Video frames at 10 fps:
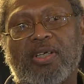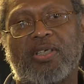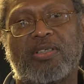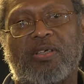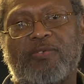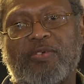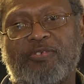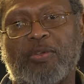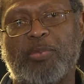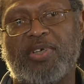So
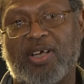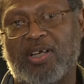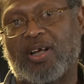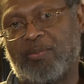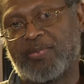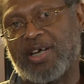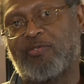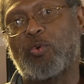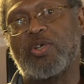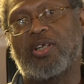for me, I'm kind
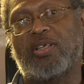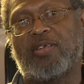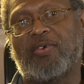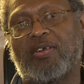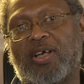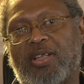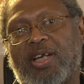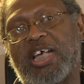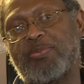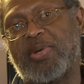of fortunate in that
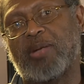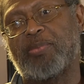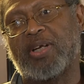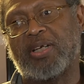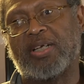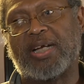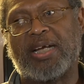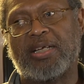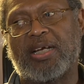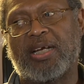aspect, but
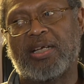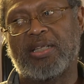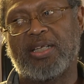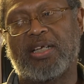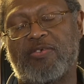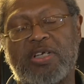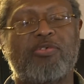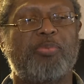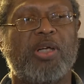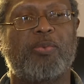I can think of
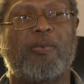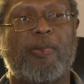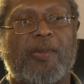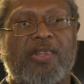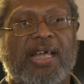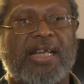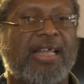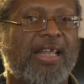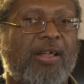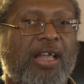several people that,
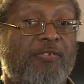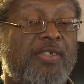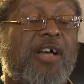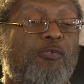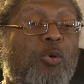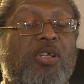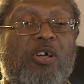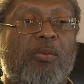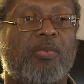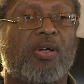if not for the
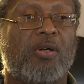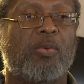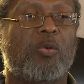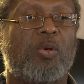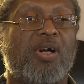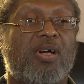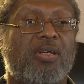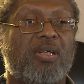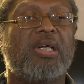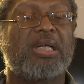Homeward Choir,
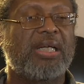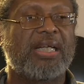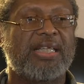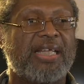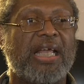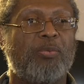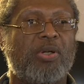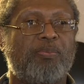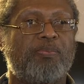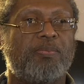they
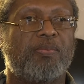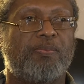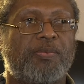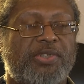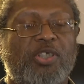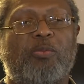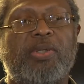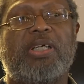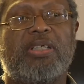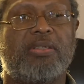would still
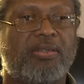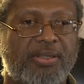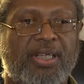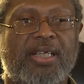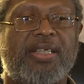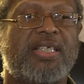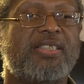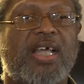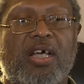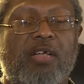be in that
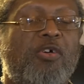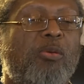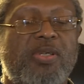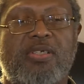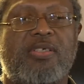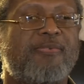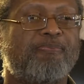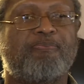cycle of homelessness.